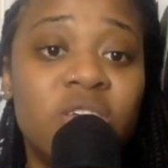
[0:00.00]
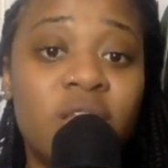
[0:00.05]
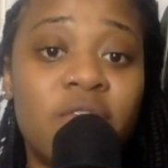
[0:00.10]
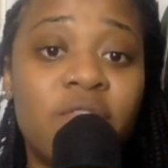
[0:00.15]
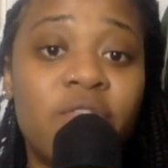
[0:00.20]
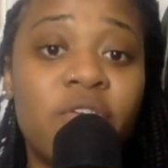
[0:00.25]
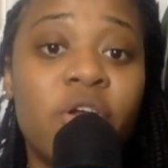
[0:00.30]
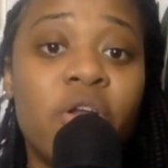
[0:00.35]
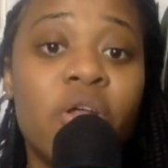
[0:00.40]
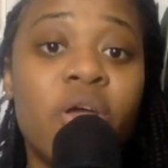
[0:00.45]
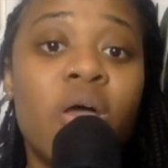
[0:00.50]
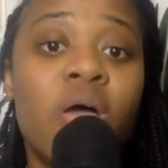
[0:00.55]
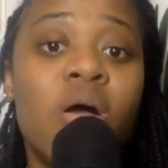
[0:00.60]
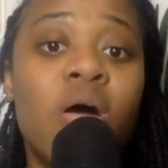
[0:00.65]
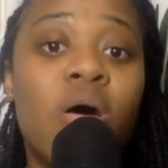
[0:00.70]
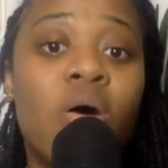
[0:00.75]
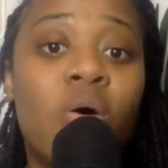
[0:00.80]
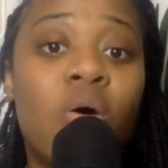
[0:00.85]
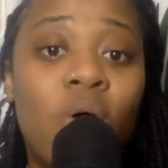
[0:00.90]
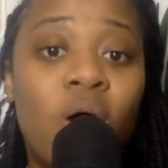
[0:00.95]
delivered
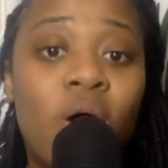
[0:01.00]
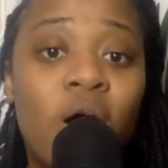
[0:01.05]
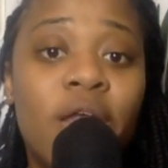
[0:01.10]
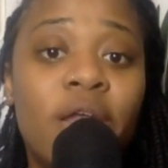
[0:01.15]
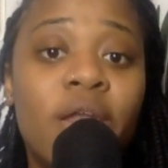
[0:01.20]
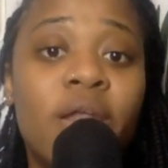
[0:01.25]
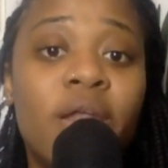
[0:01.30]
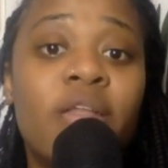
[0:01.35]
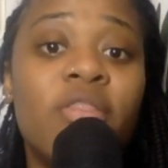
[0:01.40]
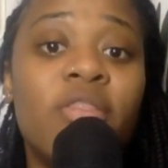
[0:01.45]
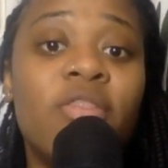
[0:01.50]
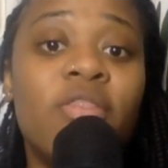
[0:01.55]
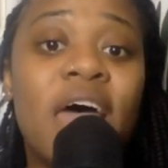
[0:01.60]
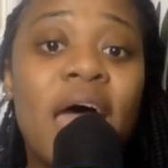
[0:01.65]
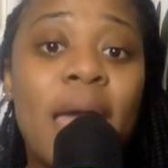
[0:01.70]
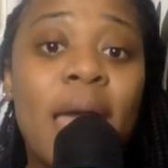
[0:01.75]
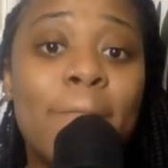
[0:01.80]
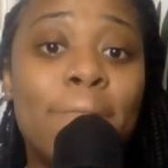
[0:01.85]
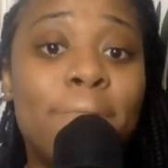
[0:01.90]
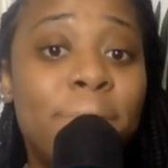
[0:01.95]
on
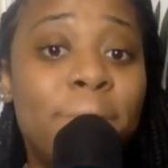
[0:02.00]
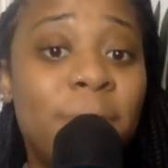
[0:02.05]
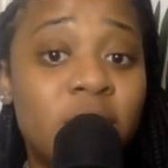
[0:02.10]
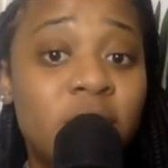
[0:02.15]
that,